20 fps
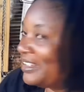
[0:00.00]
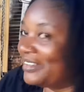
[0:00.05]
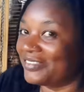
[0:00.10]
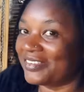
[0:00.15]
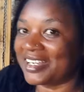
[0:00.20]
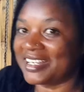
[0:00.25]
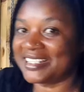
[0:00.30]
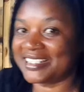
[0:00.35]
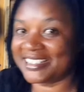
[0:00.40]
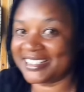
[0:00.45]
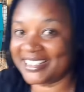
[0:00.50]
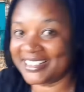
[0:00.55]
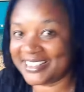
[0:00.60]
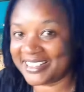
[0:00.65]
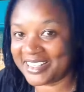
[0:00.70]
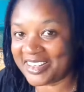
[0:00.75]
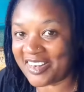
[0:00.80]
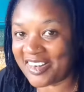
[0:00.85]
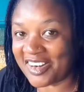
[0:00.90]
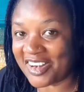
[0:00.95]
if I sit
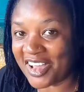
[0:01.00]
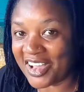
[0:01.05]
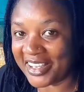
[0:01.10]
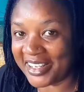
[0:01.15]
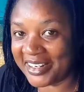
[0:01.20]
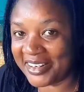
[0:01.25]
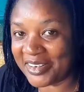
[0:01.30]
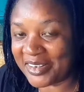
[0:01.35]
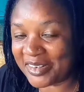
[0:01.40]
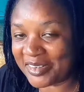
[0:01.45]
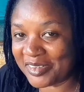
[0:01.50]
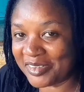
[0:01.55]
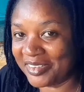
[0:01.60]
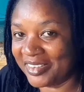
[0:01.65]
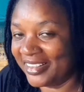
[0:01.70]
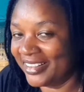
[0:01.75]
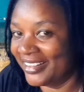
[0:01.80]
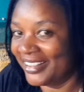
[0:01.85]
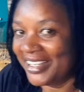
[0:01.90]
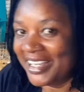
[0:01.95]
here long enough,
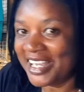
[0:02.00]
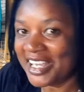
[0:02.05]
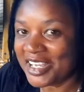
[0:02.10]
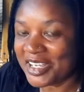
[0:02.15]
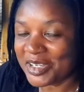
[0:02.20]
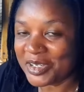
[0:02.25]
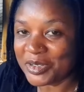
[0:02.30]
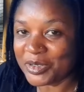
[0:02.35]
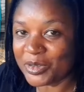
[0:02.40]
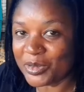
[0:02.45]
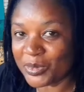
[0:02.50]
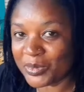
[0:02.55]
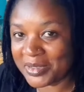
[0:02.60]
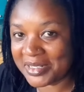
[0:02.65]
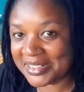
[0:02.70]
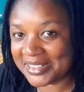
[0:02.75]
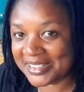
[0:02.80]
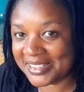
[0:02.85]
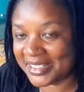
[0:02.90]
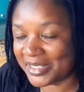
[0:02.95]
you
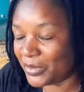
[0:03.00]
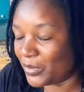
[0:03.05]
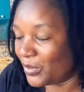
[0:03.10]
will see